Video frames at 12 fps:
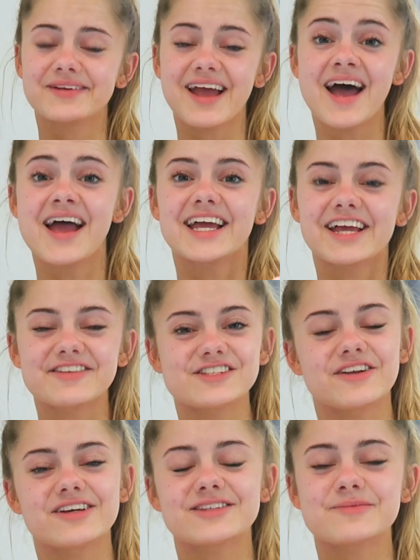But yeah, give this
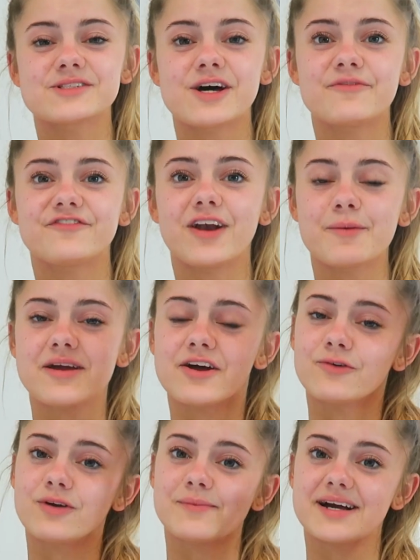video a thumbs up. Follow me
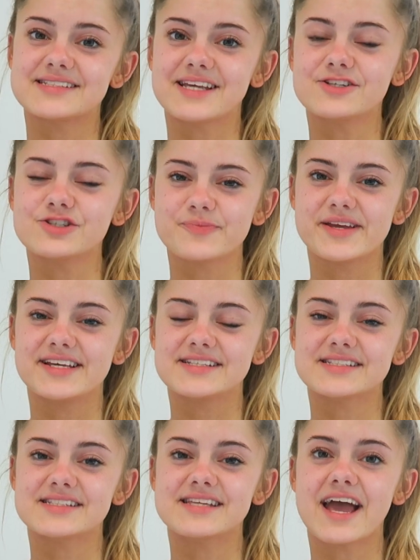on all of my social
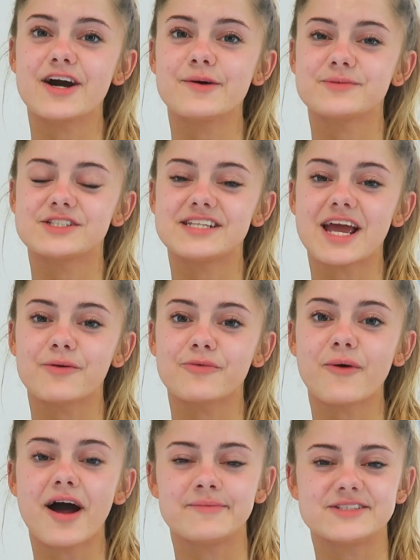medias to stay up to date with
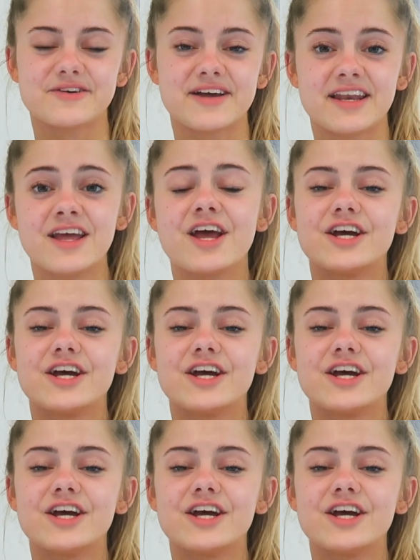what I'm doing.